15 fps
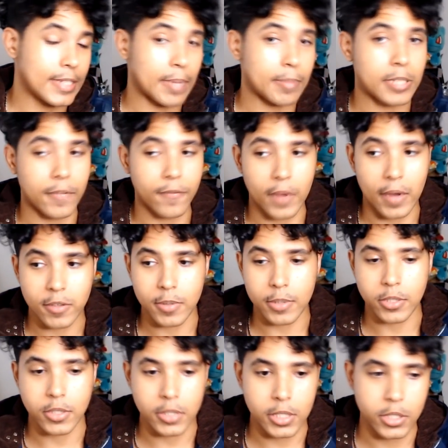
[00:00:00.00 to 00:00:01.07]
DMC5
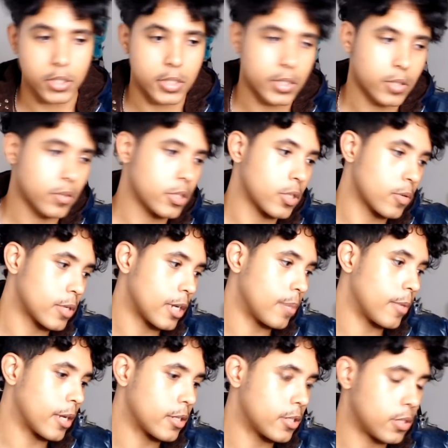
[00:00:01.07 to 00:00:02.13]
Special Edition is also
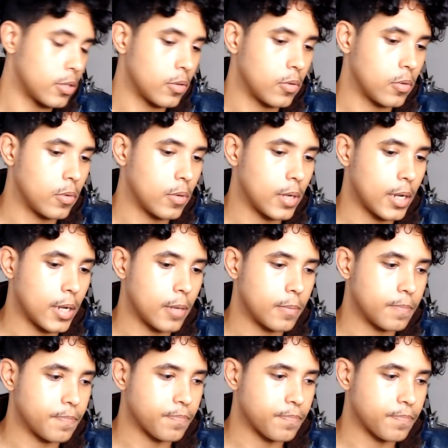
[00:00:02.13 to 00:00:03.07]
coming to...